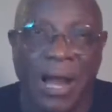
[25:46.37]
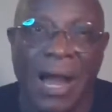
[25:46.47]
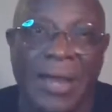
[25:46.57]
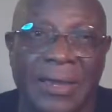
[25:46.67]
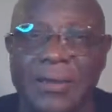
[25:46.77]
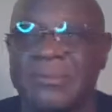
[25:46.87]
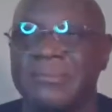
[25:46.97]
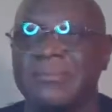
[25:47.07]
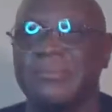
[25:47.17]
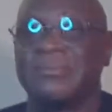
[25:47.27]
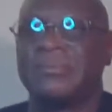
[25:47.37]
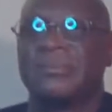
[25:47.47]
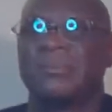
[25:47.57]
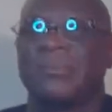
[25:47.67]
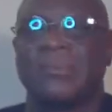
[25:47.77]
I am.
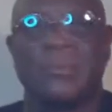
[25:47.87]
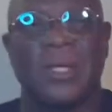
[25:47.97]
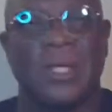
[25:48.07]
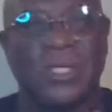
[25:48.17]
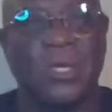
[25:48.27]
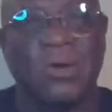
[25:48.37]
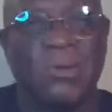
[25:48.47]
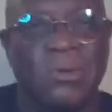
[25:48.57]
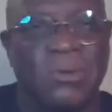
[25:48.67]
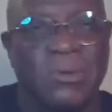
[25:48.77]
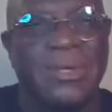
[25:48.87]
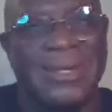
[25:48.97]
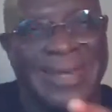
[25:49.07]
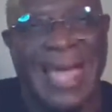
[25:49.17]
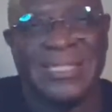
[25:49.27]
So
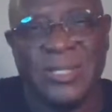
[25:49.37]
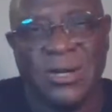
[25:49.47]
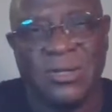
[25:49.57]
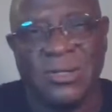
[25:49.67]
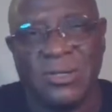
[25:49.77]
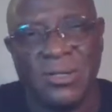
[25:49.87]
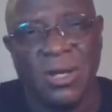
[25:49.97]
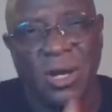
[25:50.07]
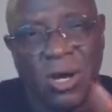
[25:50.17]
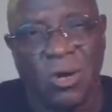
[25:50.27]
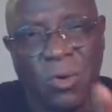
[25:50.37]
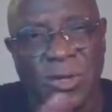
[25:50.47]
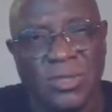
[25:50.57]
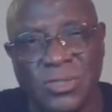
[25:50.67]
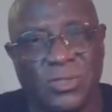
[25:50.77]
Nat Turner,
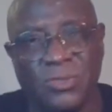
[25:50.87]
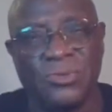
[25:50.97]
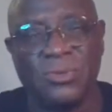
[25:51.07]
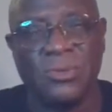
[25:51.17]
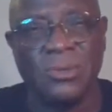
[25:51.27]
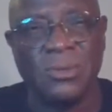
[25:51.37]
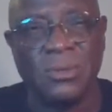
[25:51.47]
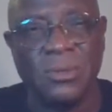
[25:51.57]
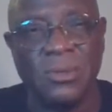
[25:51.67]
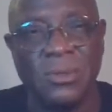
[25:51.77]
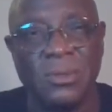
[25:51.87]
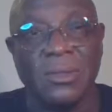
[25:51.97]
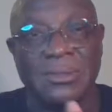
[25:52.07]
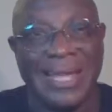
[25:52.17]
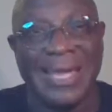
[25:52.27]
according to
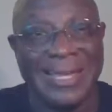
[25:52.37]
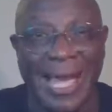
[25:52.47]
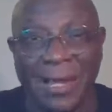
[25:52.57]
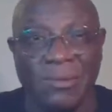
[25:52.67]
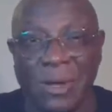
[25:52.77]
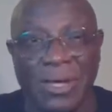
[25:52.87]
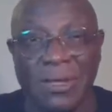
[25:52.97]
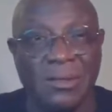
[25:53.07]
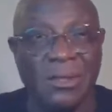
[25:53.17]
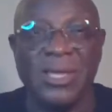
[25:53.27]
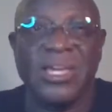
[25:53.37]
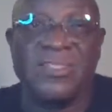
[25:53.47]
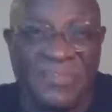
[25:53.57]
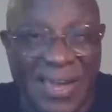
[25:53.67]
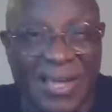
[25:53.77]
Dane Calloway,
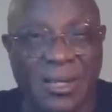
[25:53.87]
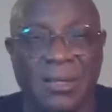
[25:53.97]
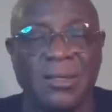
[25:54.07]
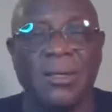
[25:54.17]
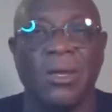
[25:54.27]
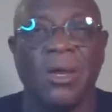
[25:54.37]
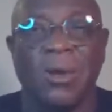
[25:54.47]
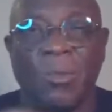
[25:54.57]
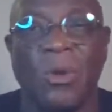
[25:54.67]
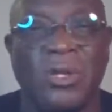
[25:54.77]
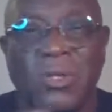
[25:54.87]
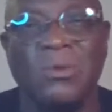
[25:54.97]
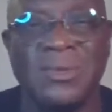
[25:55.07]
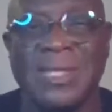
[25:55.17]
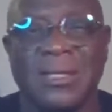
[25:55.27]
is fake. What do
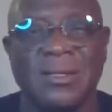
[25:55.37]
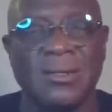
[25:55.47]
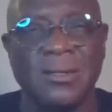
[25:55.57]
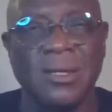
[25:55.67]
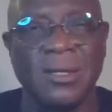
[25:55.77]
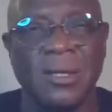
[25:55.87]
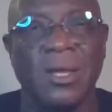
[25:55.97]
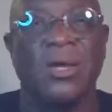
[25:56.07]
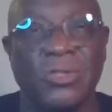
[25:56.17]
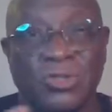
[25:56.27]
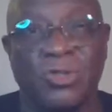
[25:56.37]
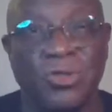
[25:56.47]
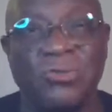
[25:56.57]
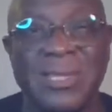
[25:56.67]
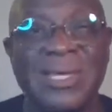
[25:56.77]
you think? Do
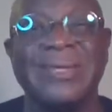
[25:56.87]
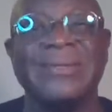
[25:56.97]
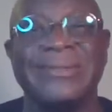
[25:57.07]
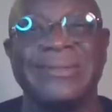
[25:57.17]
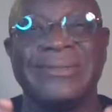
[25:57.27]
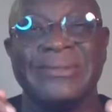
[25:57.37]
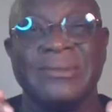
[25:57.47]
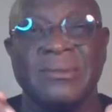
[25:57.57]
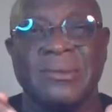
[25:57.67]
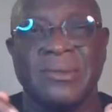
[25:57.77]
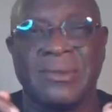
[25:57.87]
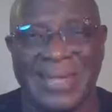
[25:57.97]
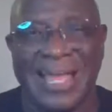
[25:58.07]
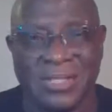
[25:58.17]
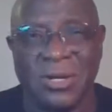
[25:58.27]
you think
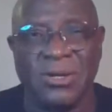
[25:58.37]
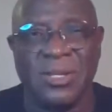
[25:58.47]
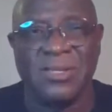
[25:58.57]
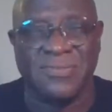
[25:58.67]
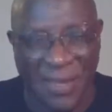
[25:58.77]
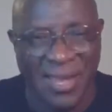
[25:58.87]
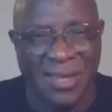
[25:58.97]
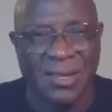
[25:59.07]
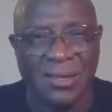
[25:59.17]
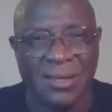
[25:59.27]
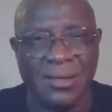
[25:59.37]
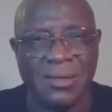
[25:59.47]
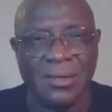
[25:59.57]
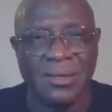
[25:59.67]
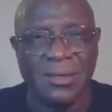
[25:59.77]
Nat Turner is fake?
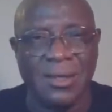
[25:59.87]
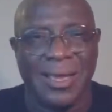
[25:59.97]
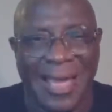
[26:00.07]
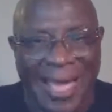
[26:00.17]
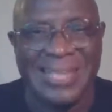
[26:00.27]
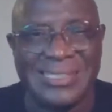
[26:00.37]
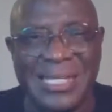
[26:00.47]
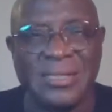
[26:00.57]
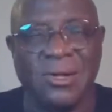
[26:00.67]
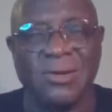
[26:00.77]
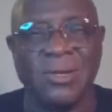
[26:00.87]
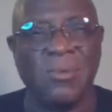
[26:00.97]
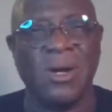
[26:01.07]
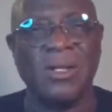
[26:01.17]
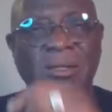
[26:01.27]

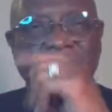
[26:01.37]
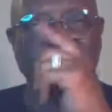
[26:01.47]
1831?